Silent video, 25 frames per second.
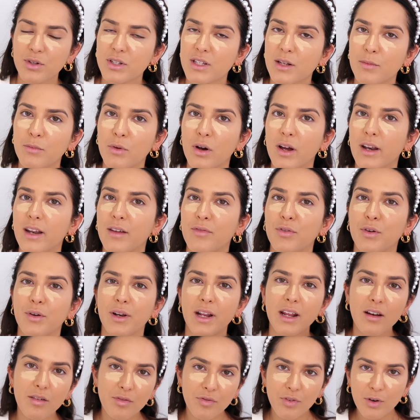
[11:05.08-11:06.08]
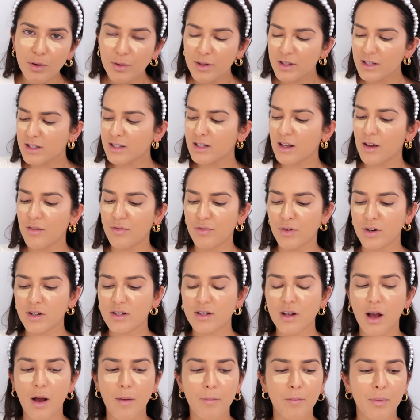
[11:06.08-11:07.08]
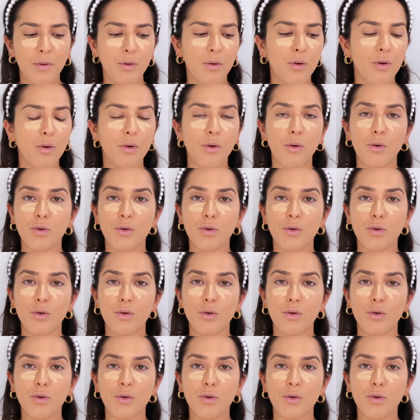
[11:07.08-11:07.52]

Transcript: you're someone, if you're an influencer, for example,